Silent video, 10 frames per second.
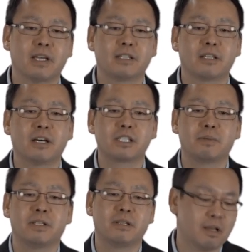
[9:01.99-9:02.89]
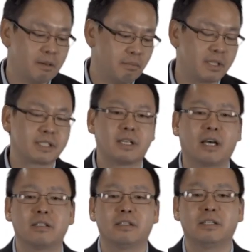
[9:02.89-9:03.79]
And the husband must
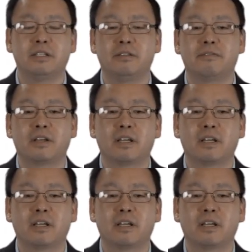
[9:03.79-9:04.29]
not leave